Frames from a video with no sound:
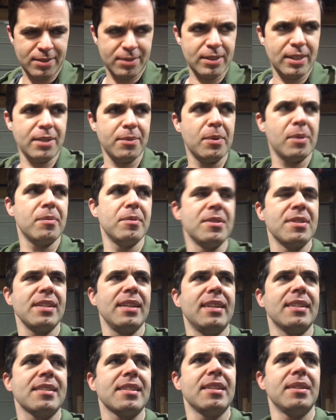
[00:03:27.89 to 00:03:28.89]
I can't remember his
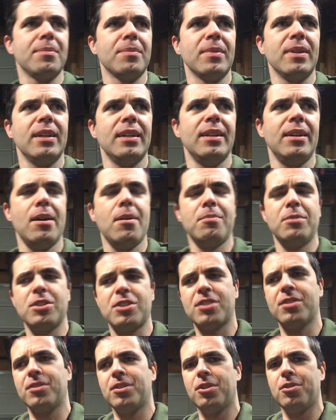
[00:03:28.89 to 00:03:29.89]
last name. Uh, I'm
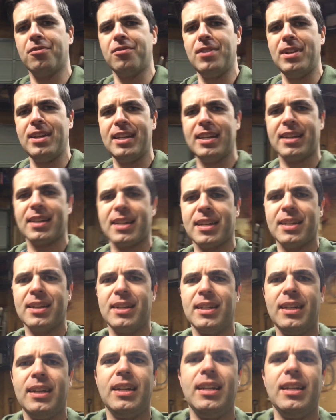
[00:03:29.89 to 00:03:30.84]
just going to go with Nick.